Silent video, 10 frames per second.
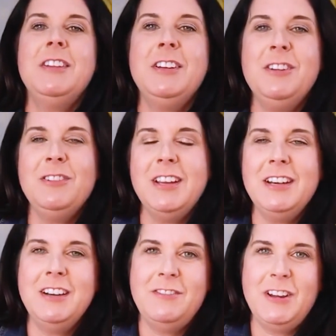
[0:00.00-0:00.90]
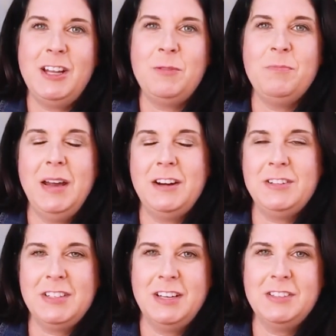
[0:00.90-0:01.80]
then you need to develop
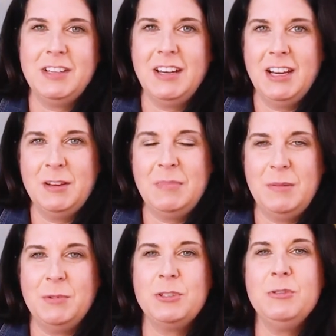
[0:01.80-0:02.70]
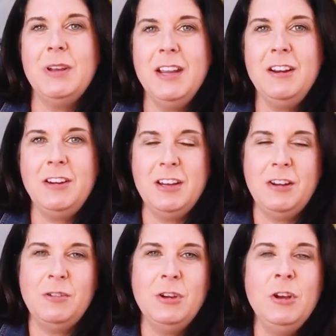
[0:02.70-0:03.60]
better skills at getting people to hear you.